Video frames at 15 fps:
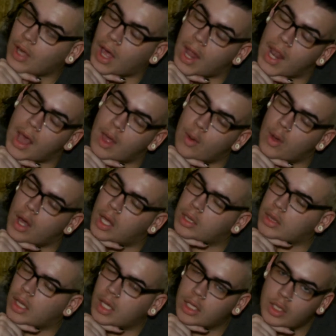Hello,
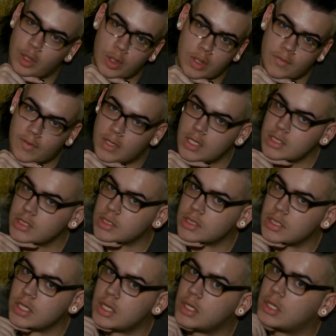online
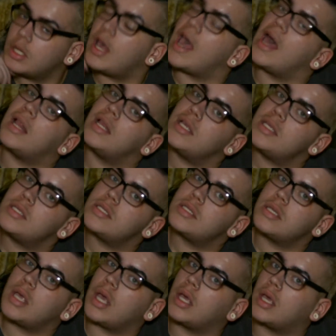universe.
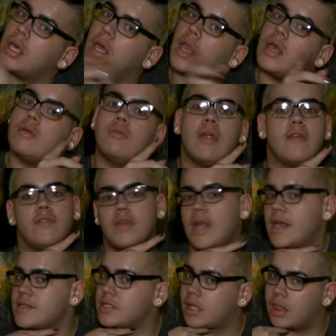Alex, aka Raven
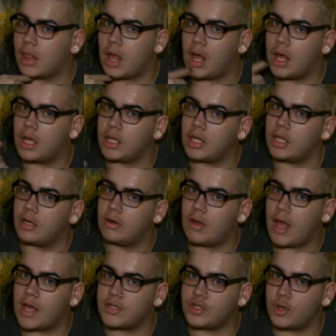S. Klawe, here
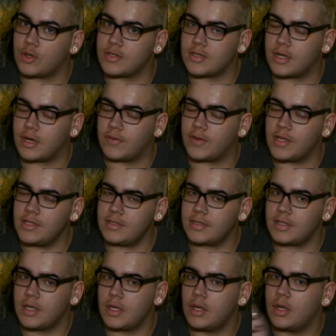at your
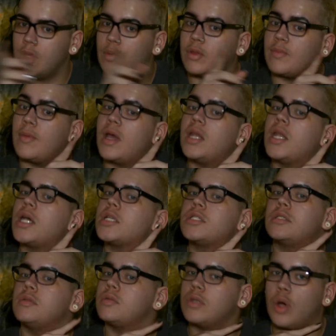service with my
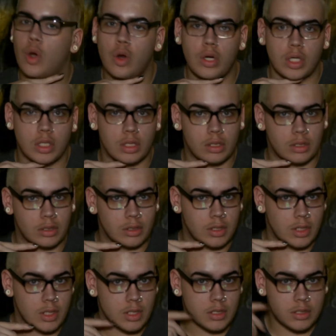next tutorial.
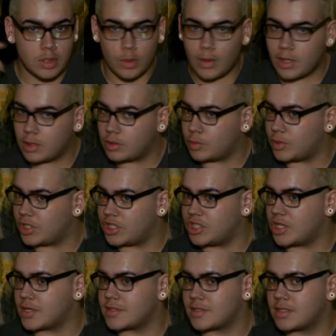So why don't we
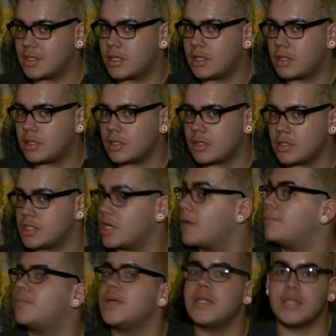just
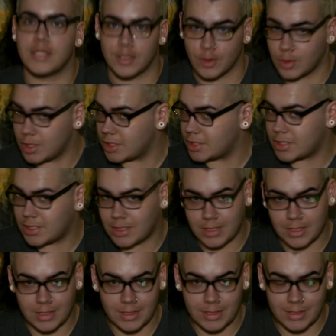jump into
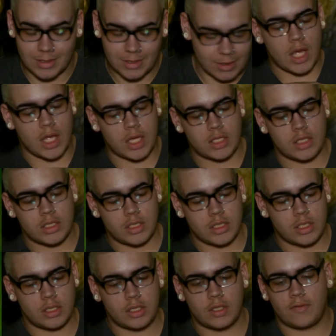it? And
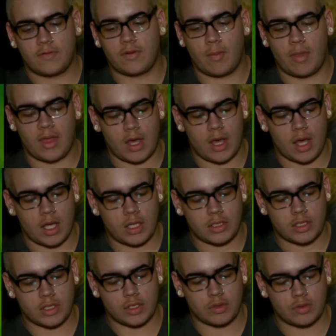from the
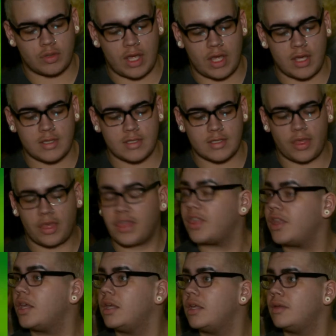hat, today's
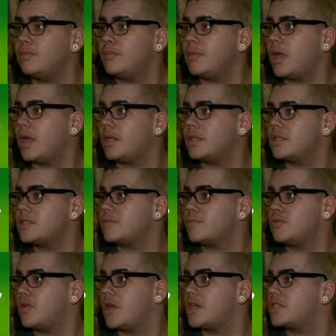theme and
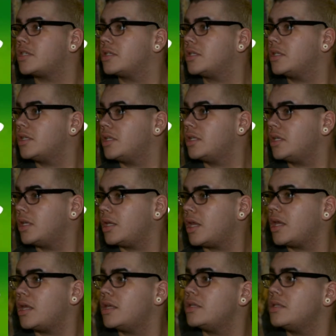inspiration
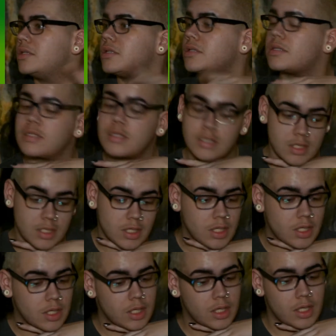is
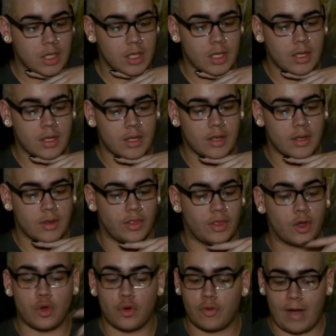
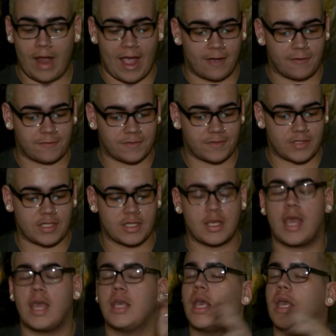the craft,
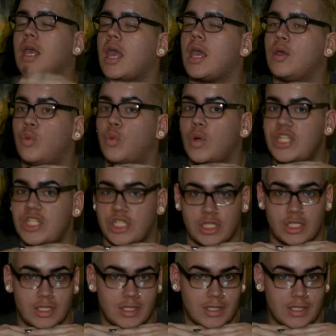aka witchy.